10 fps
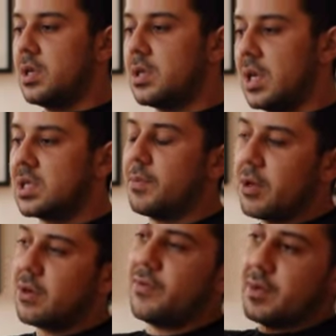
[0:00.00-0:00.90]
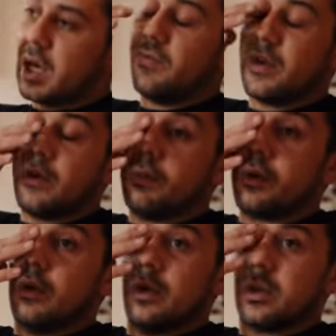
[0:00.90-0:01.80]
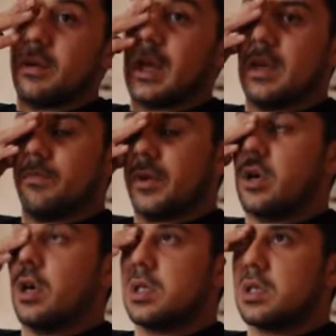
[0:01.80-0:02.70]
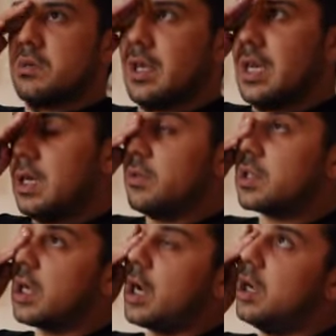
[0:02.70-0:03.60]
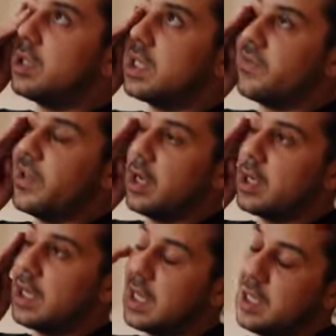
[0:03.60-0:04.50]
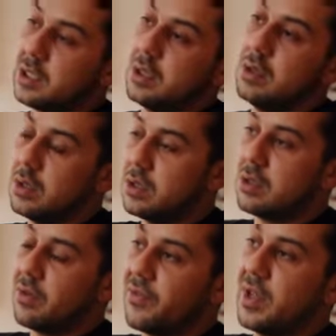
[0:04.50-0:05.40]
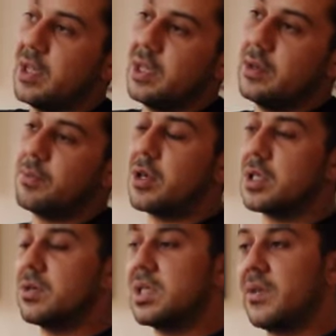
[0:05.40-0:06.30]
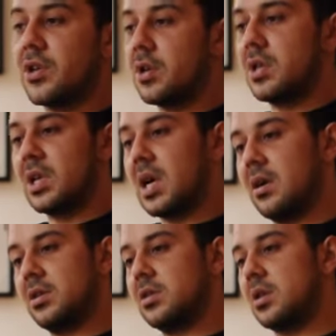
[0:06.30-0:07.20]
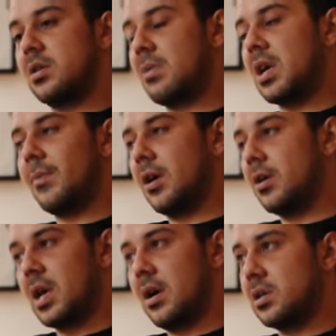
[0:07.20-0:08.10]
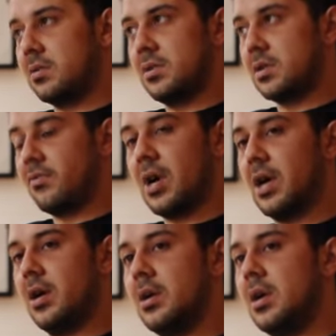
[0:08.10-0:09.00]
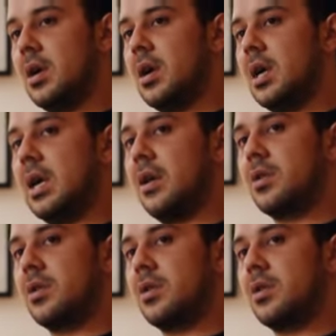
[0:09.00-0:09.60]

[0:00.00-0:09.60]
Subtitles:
yeah, typography became very important to me, and because really it was the closest thing I could get to graffiti, because I was never good at the characters. I couldn't make up my own character as a writer, and I